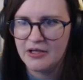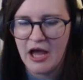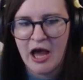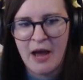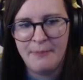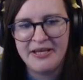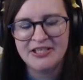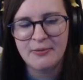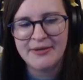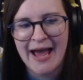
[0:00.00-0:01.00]
Uh, please
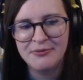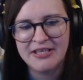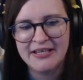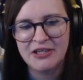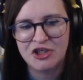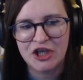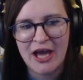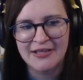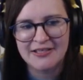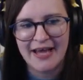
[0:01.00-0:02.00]
stop counting in the
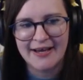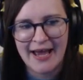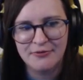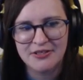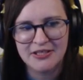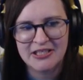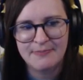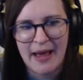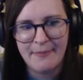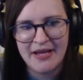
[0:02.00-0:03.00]
chat. That counts as
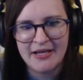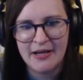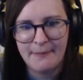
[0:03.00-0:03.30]
spamming.